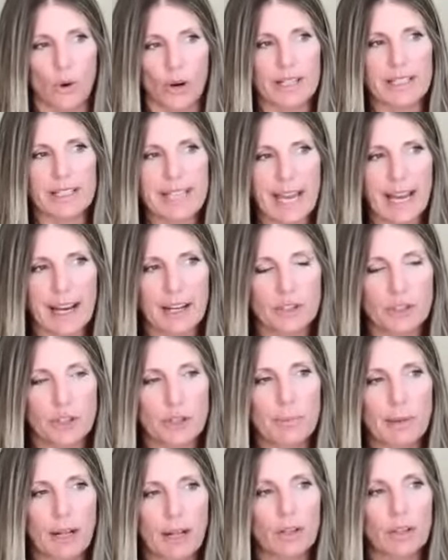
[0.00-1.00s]
or a day under
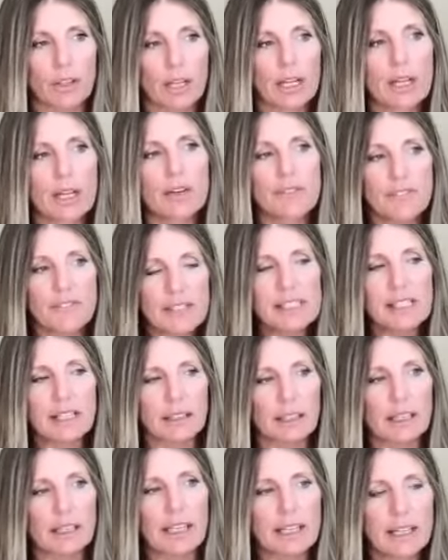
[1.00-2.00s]
your belt
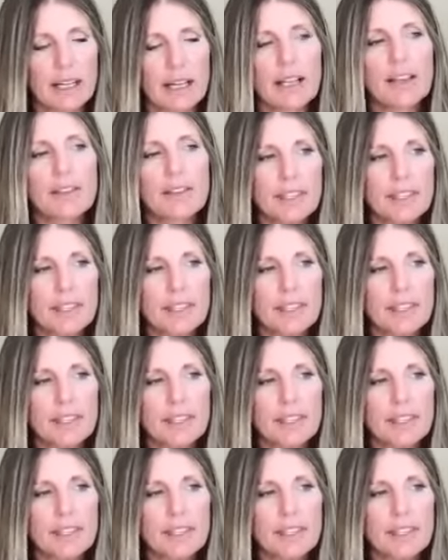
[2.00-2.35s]
physically,